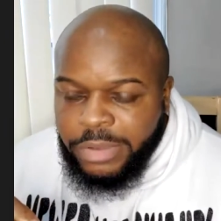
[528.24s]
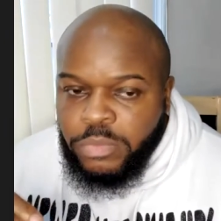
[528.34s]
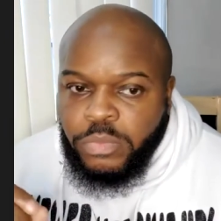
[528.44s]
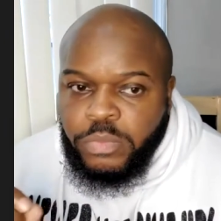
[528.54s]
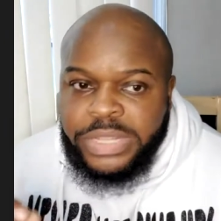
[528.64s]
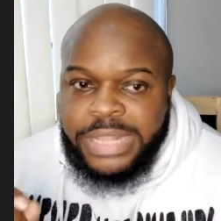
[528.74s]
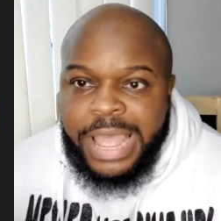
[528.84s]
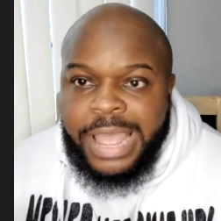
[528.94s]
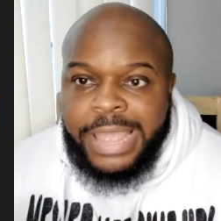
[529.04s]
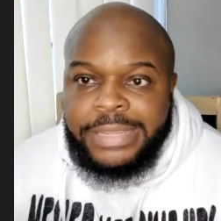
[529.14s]
When
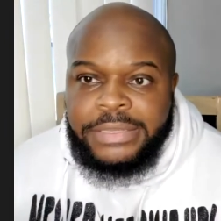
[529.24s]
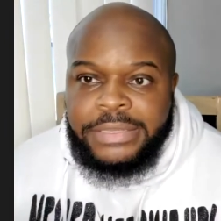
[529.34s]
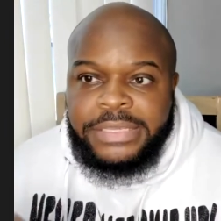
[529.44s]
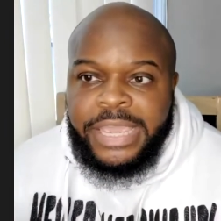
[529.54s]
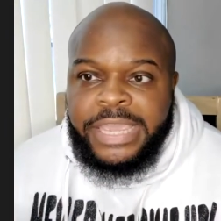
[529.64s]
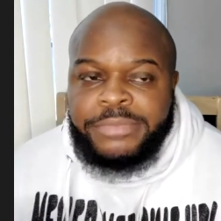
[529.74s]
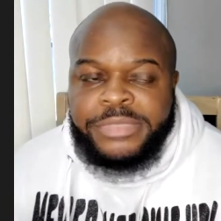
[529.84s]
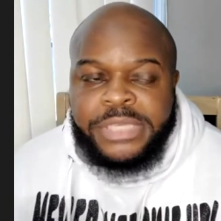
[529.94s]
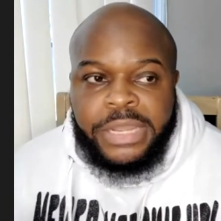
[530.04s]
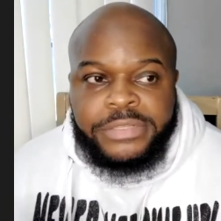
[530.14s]
I came
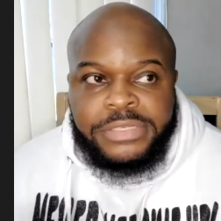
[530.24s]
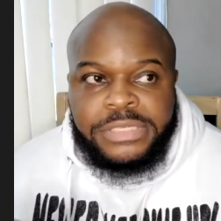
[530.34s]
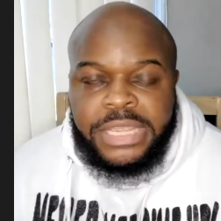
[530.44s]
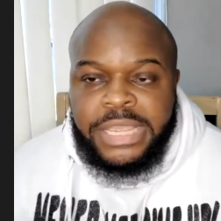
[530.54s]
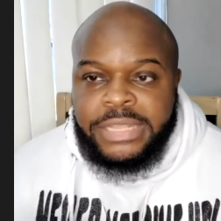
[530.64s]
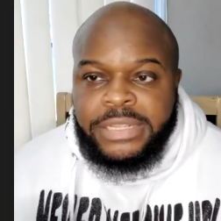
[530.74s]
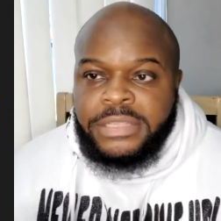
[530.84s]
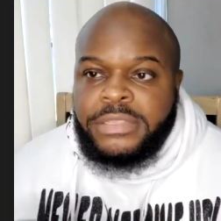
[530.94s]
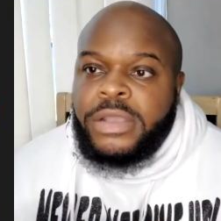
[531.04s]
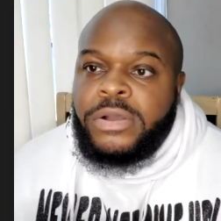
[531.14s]
to understand
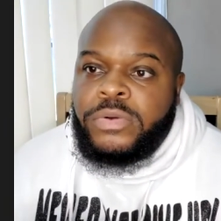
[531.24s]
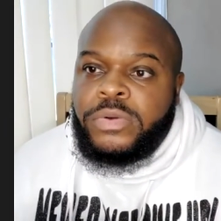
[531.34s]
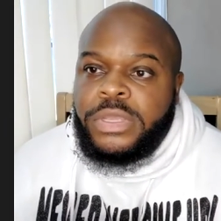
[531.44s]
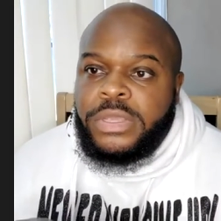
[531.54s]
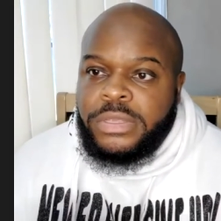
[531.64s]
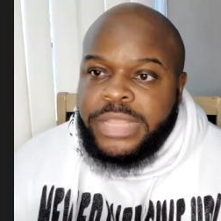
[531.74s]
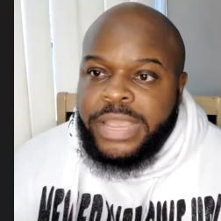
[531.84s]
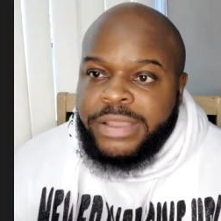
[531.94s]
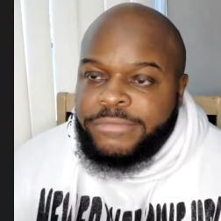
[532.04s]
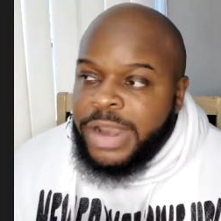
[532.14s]
and know
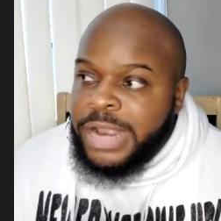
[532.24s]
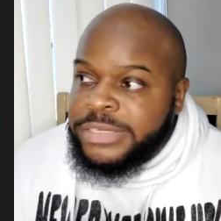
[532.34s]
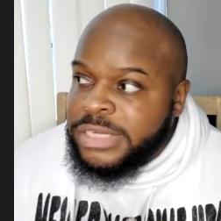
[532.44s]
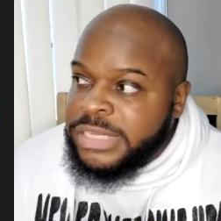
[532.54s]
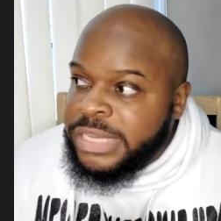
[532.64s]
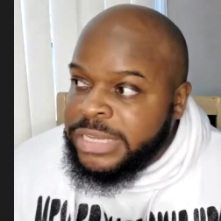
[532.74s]
that Roger King